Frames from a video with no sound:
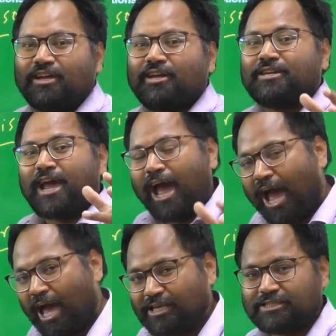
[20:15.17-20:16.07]
It
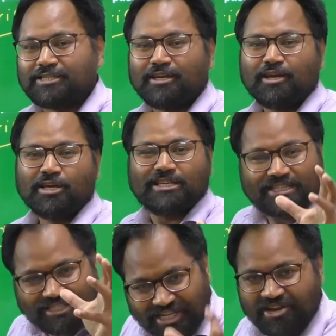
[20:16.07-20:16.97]
has
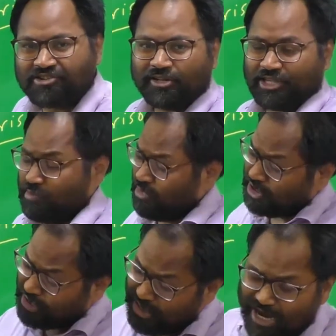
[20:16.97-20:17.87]
central theme.
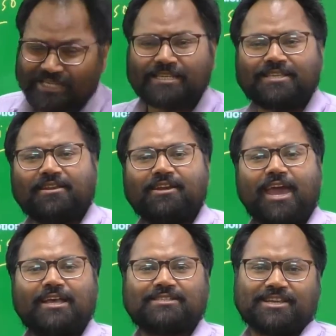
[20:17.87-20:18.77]
It necessarily
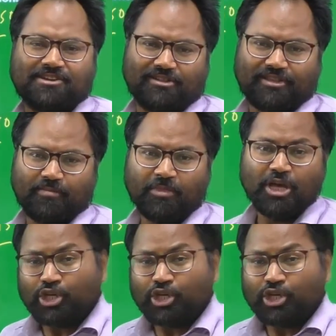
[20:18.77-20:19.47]
has central theme.